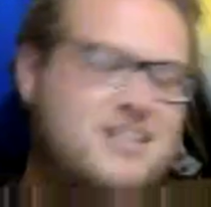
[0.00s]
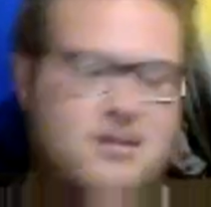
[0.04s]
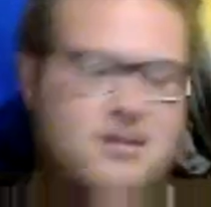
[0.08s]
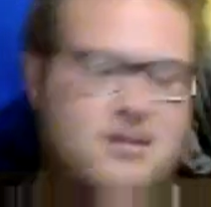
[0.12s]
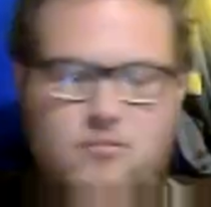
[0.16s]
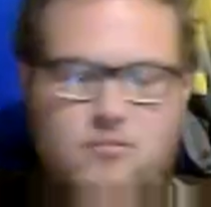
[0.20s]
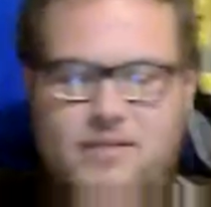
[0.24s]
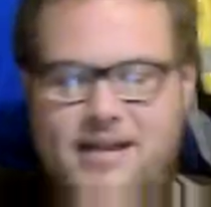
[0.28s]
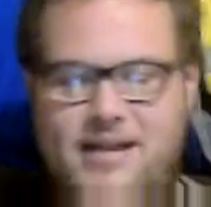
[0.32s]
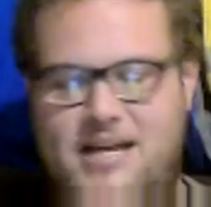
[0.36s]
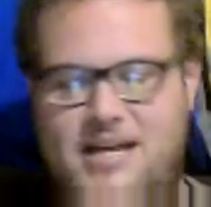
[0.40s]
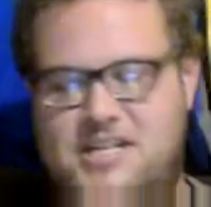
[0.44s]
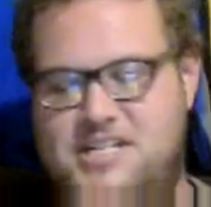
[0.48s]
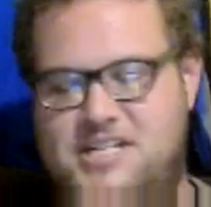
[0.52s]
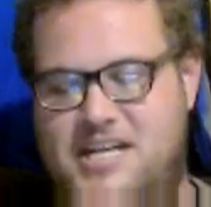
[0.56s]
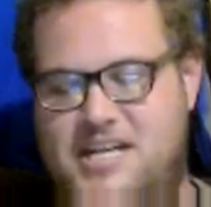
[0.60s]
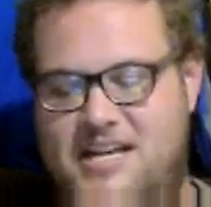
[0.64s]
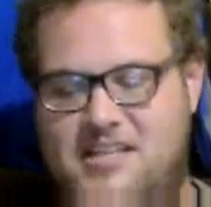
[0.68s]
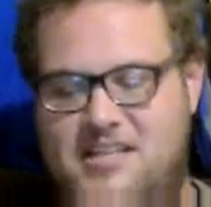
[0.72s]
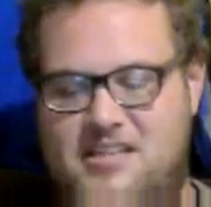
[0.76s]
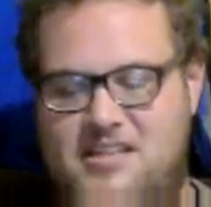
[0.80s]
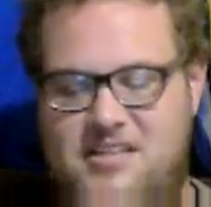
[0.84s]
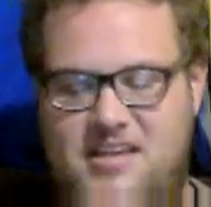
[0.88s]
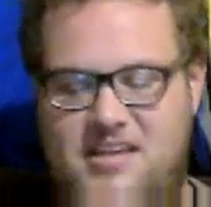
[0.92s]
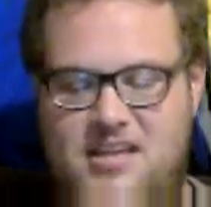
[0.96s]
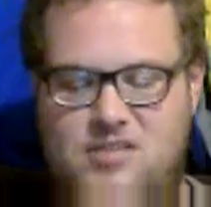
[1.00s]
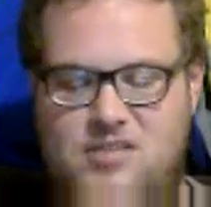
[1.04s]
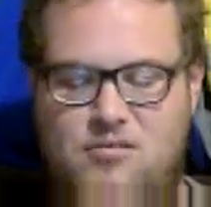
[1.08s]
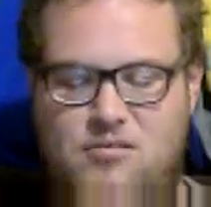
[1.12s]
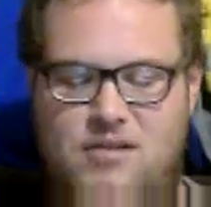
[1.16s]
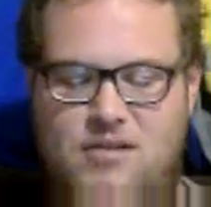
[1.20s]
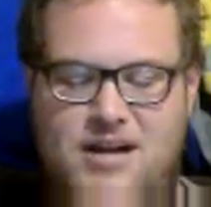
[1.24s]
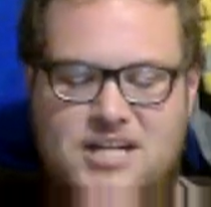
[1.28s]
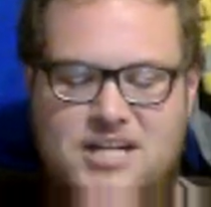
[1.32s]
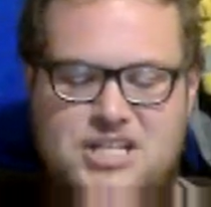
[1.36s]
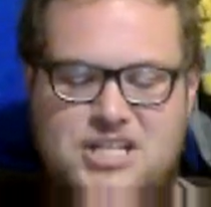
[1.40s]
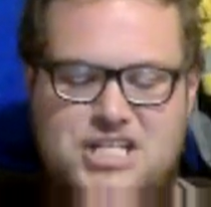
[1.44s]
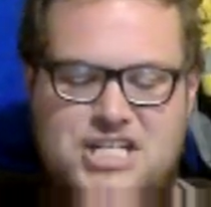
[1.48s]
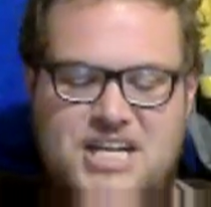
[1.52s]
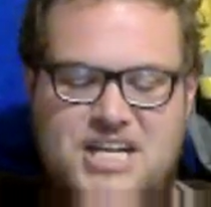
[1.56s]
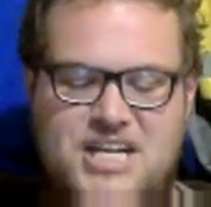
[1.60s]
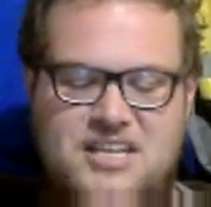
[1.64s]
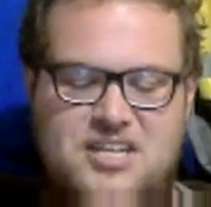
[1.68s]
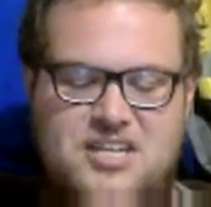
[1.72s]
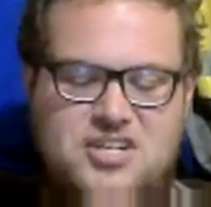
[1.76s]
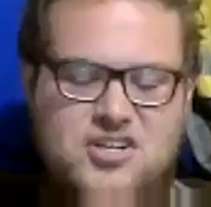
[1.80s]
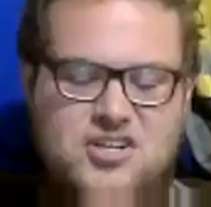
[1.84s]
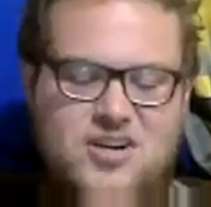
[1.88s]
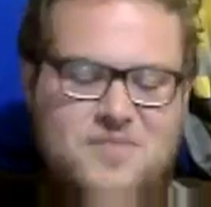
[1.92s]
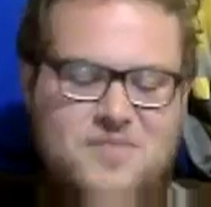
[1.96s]
We got a chance to see Twan G at the
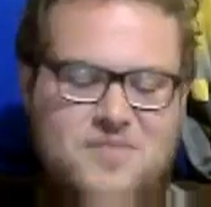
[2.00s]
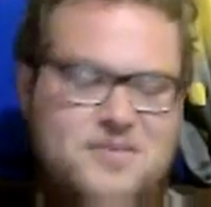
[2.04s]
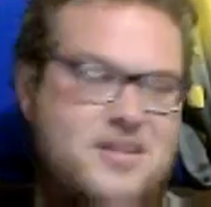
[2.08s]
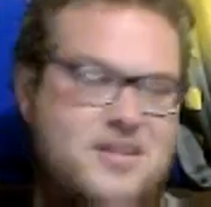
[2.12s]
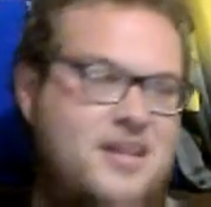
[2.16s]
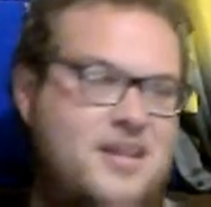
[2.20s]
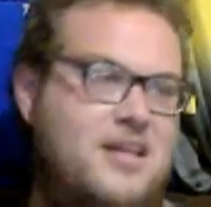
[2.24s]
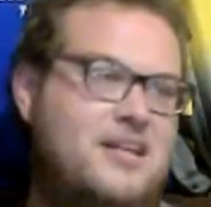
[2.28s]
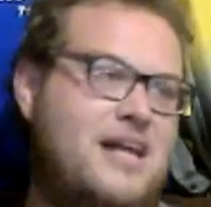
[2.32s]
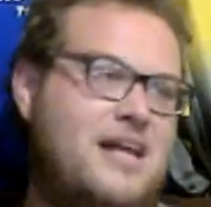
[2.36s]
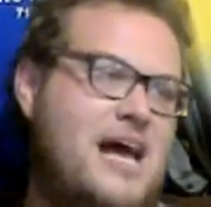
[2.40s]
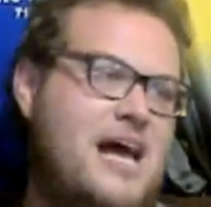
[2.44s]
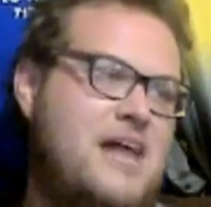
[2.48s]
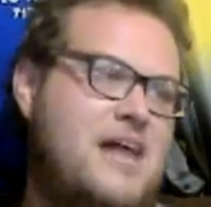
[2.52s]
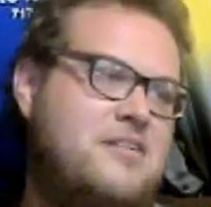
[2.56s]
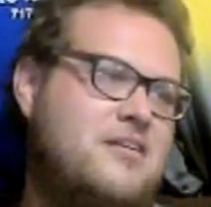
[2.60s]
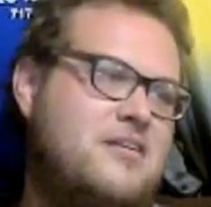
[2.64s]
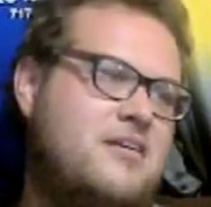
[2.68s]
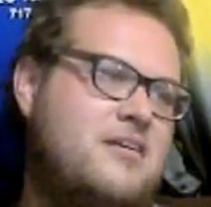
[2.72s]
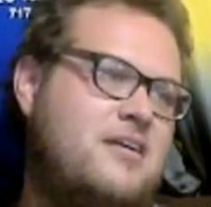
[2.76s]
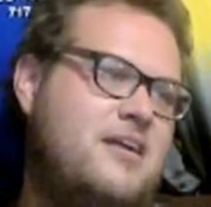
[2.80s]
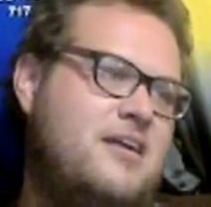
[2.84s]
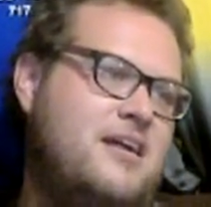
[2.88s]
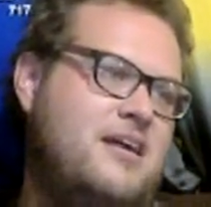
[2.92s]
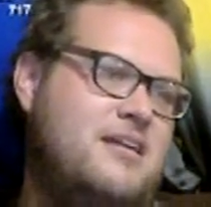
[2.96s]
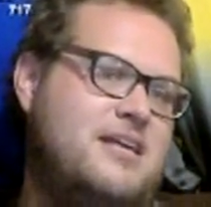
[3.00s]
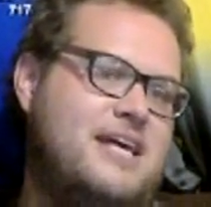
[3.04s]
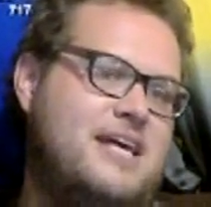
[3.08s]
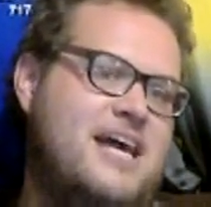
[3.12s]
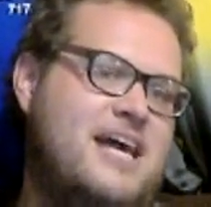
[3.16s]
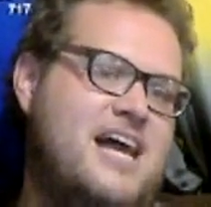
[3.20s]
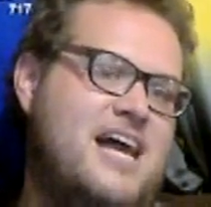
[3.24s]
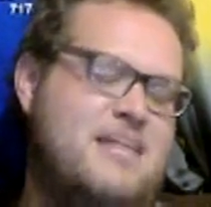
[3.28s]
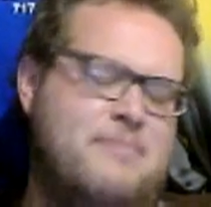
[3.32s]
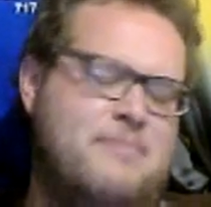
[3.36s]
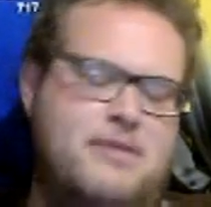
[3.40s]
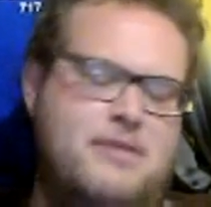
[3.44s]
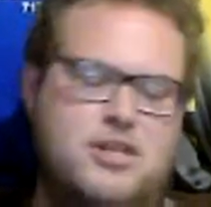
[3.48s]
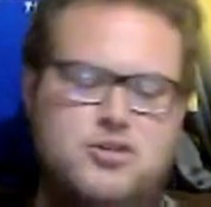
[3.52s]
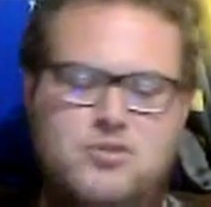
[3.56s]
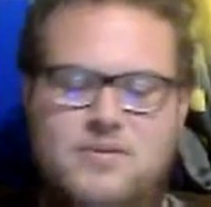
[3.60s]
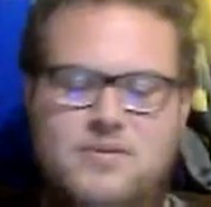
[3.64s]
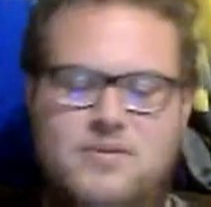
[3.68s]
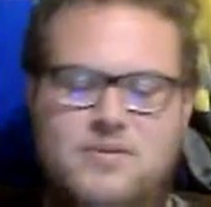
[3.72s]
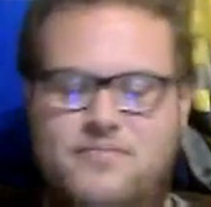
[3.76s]
Charm City Classic. He and the guys made the trip